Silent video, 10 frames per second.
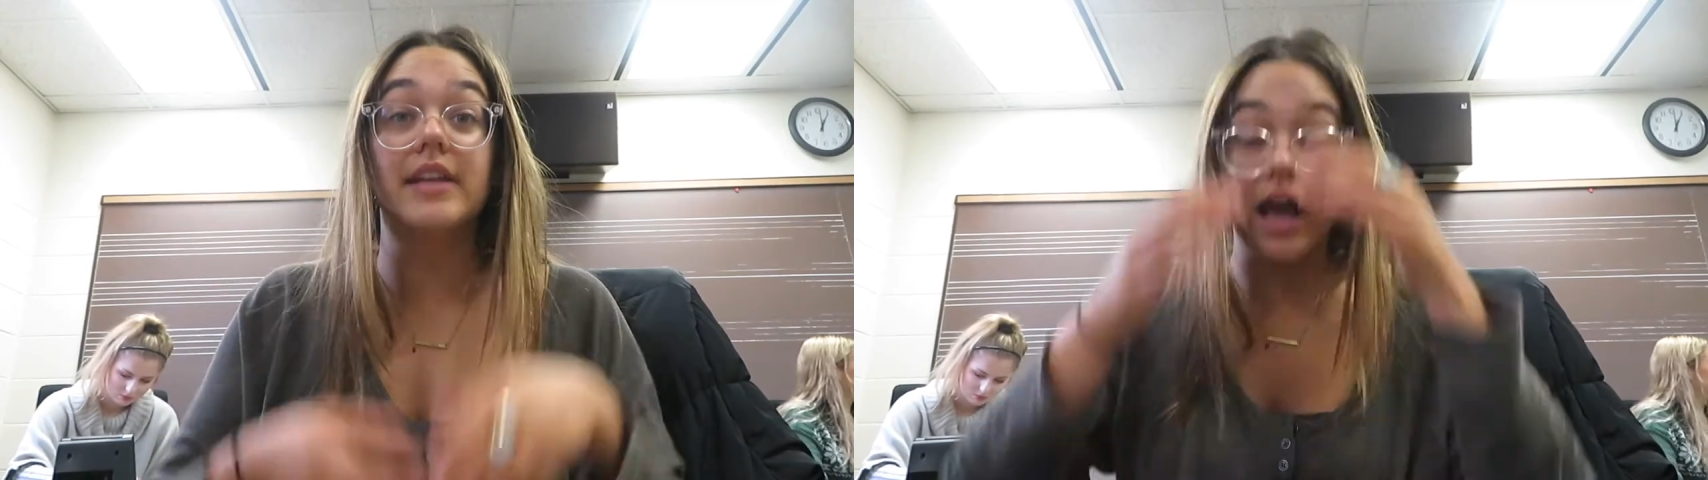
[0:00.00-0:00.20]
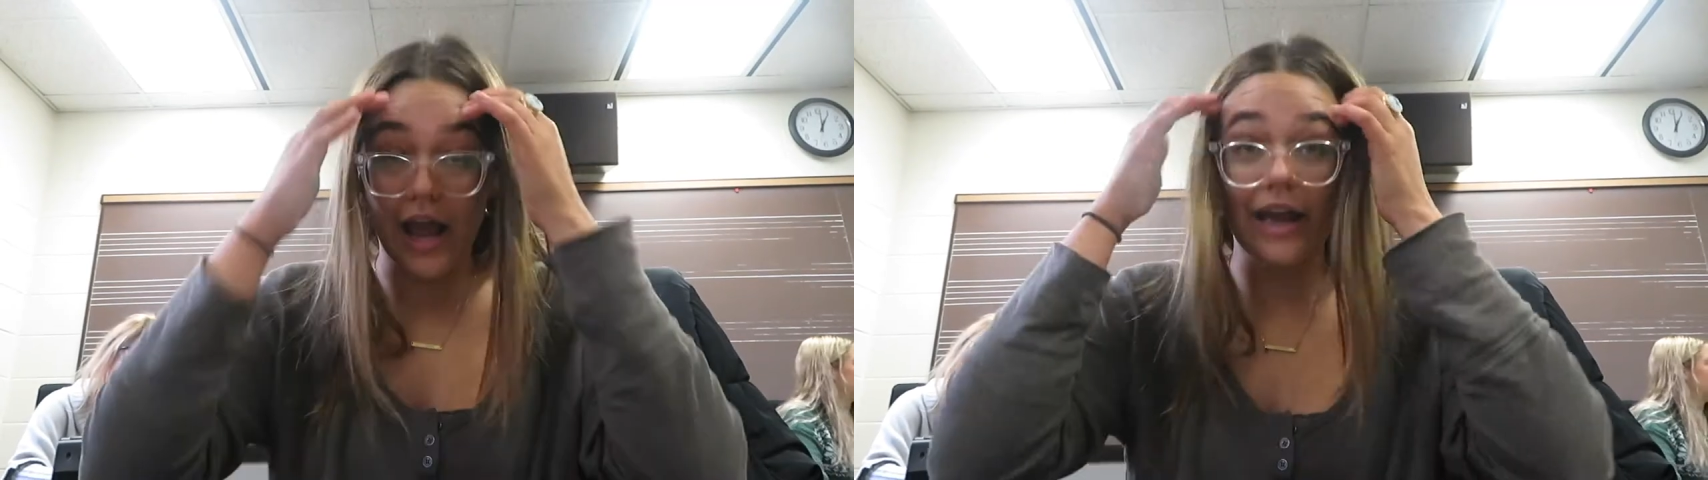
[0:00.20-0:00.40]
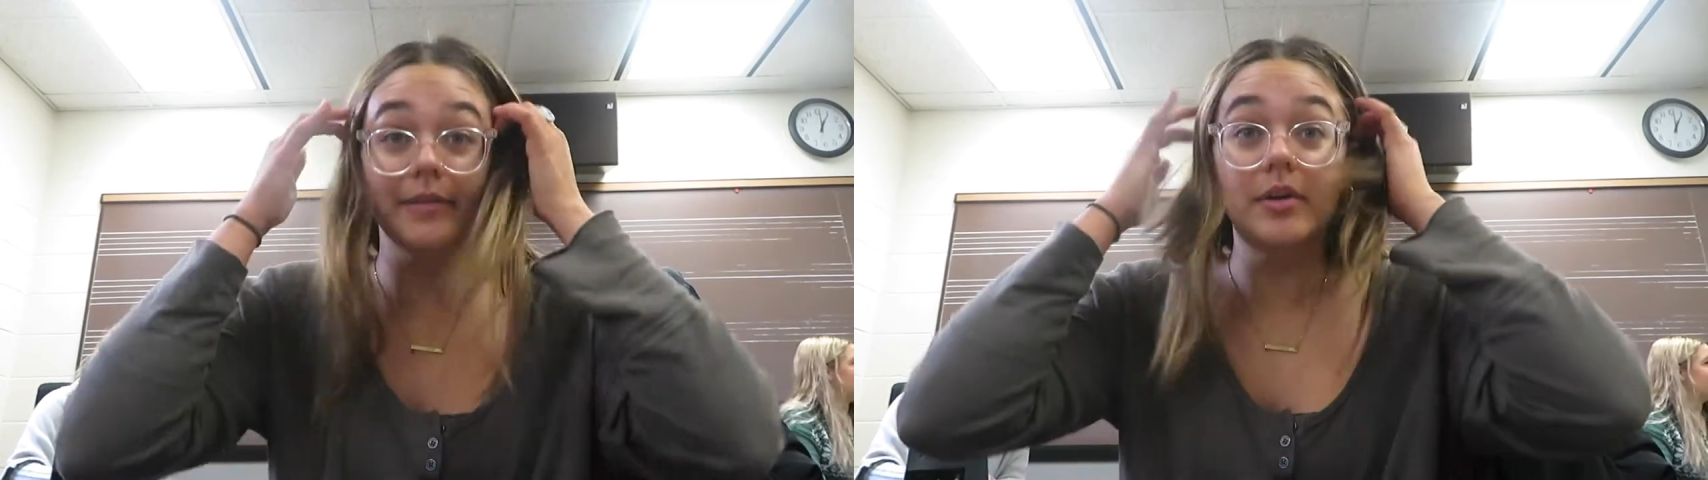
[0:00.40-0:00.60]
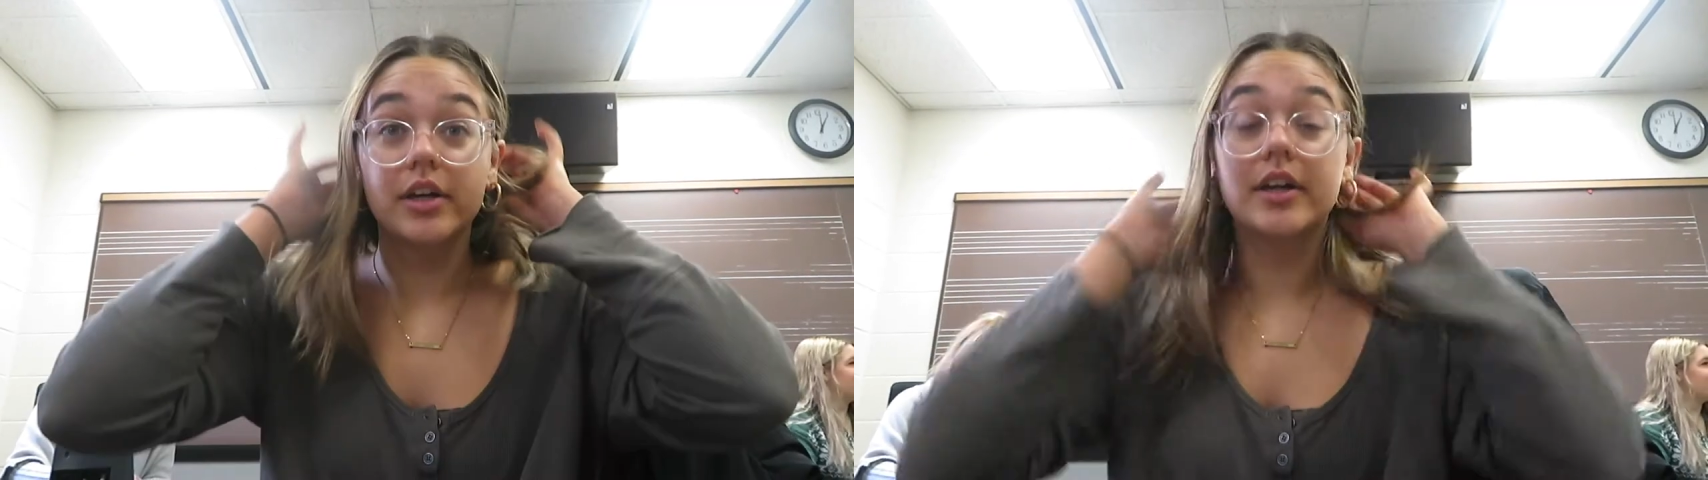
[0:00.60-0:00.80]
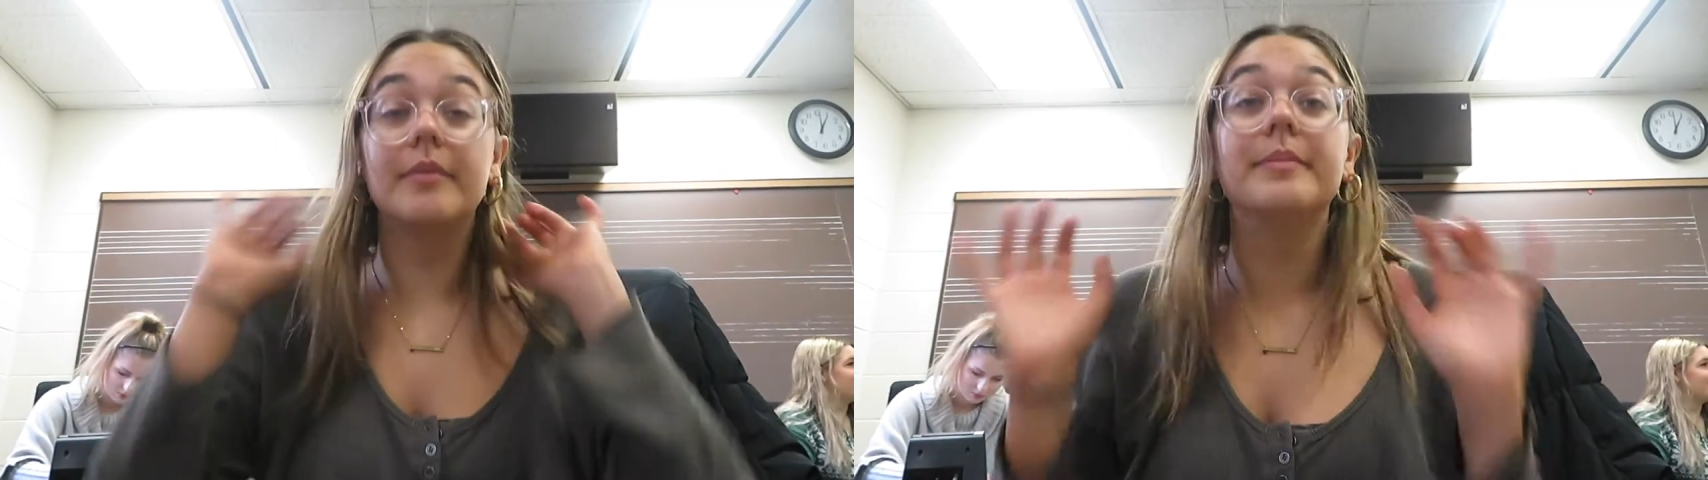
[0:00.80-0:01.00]
I'm
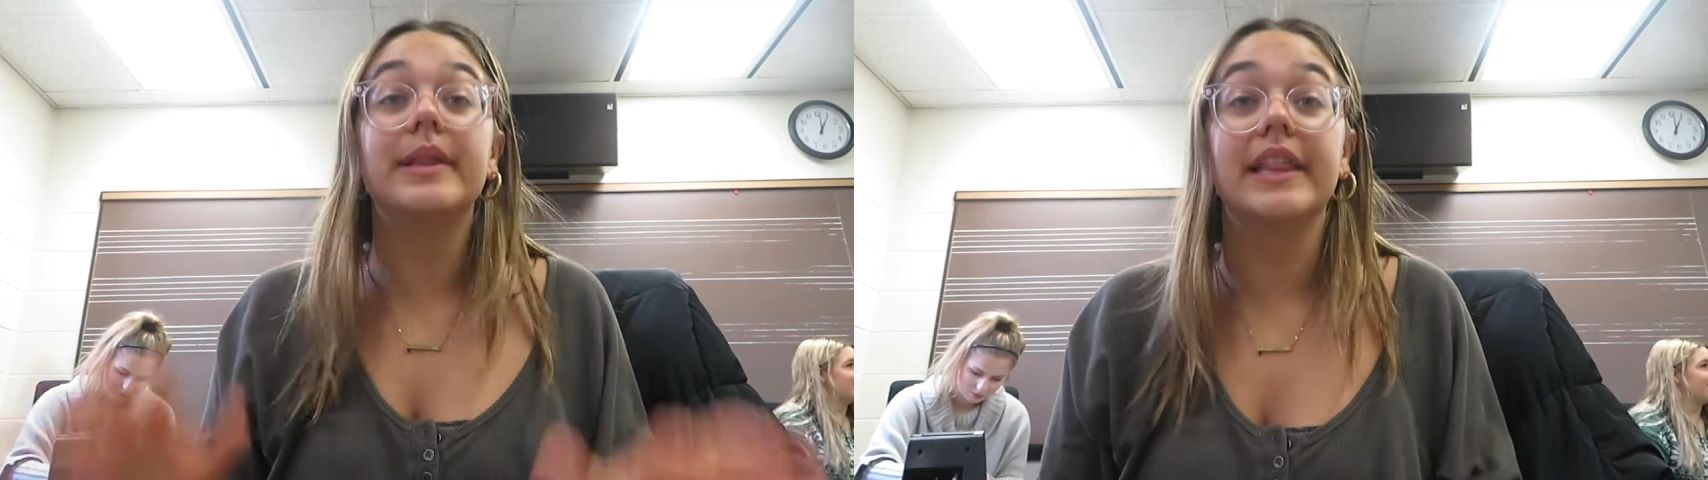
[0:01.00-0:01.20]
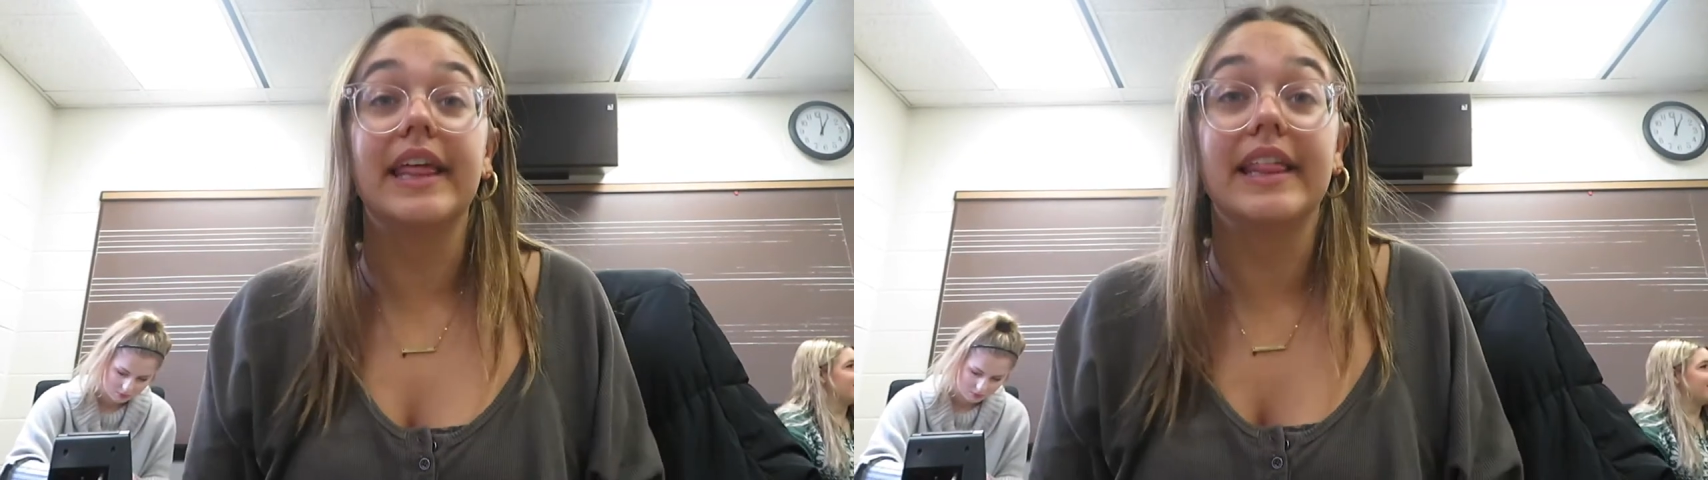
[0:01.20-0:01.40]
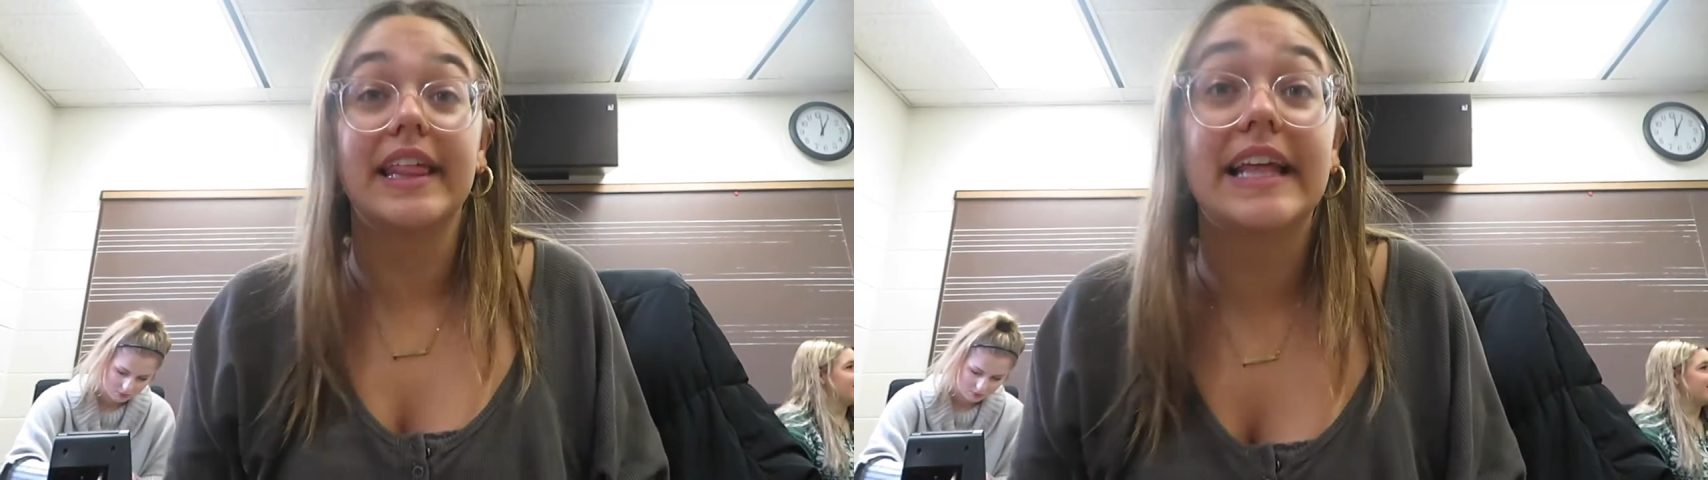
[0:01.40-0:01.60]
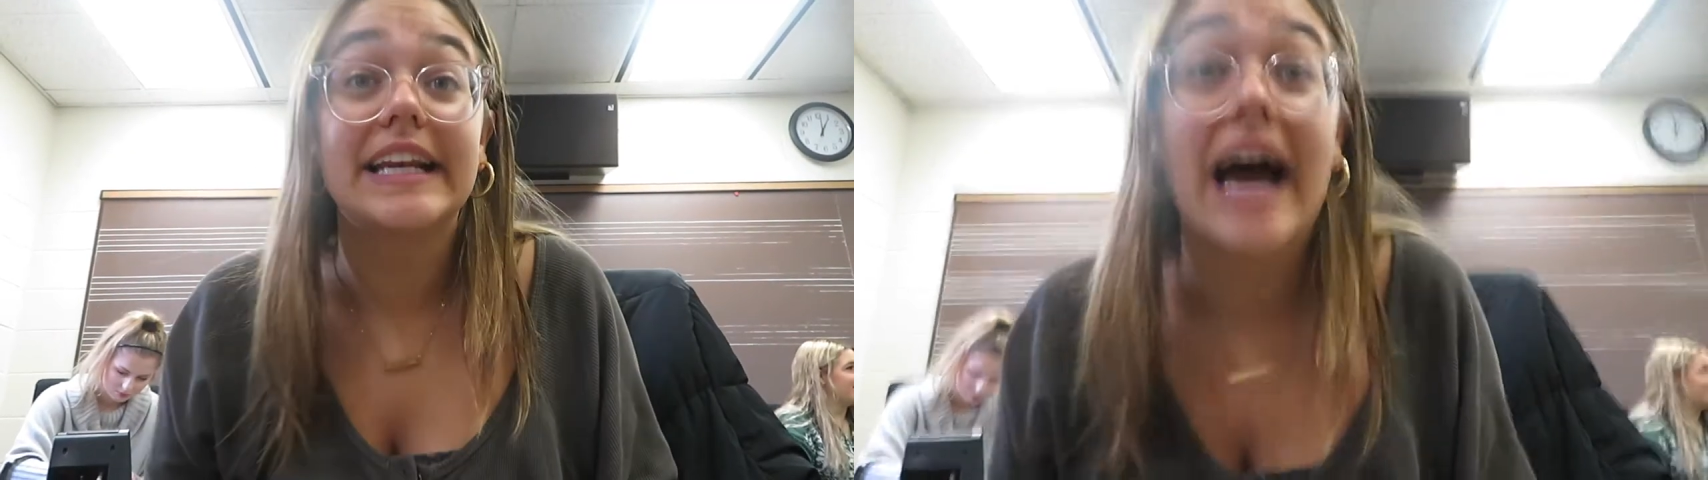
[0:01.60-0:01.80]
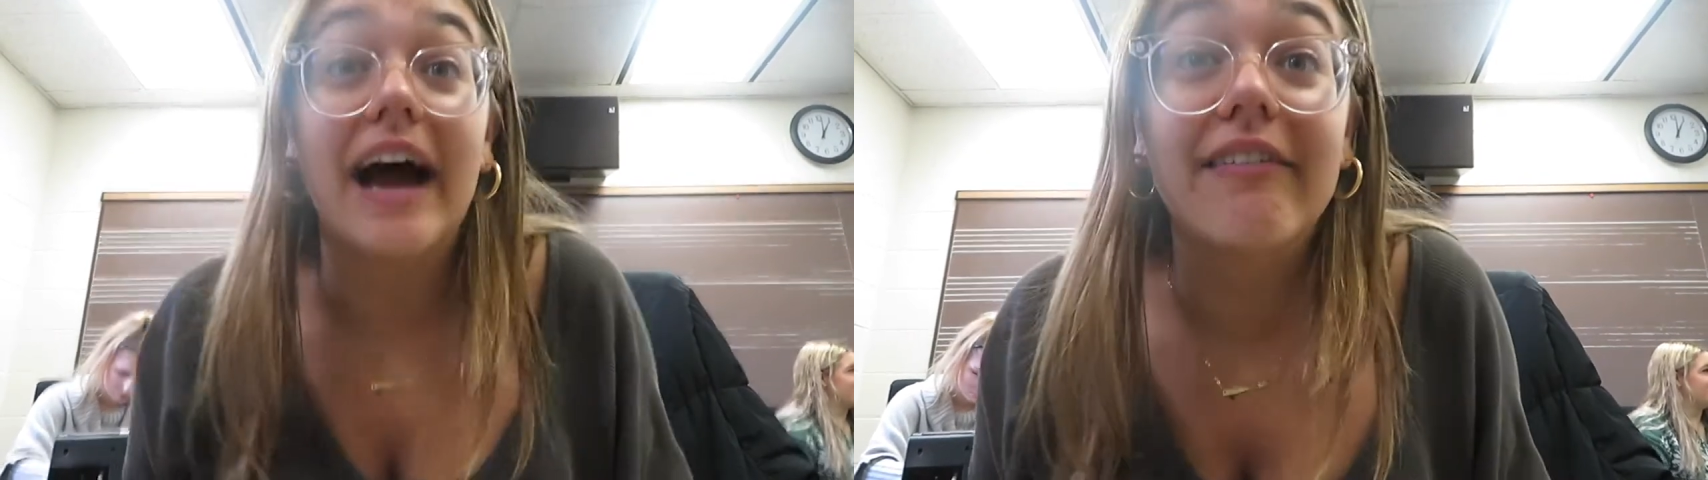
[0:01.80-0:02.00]
completely
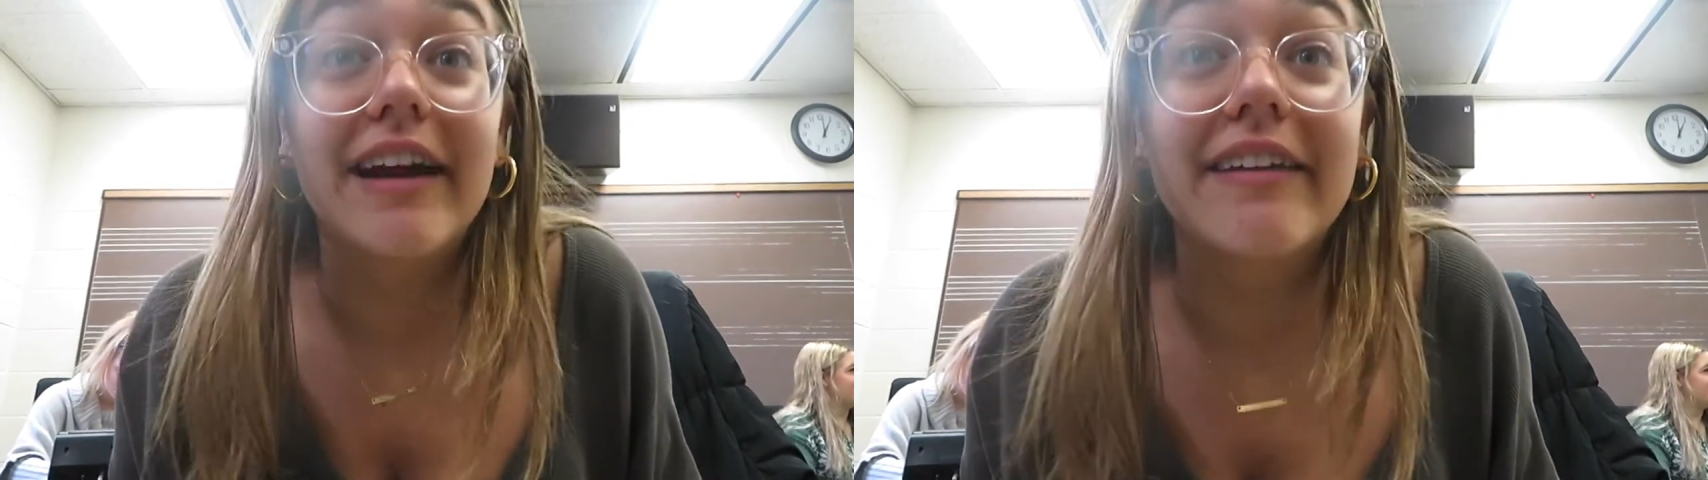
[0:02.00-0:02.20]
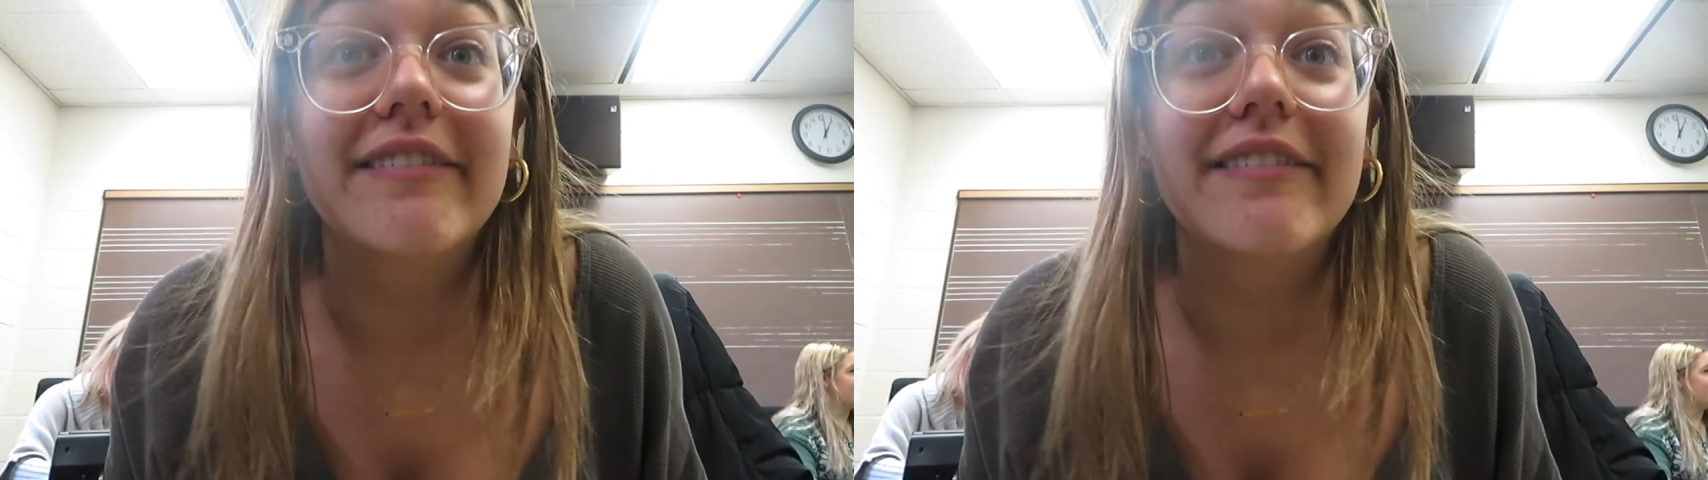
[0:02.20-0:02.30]
not ready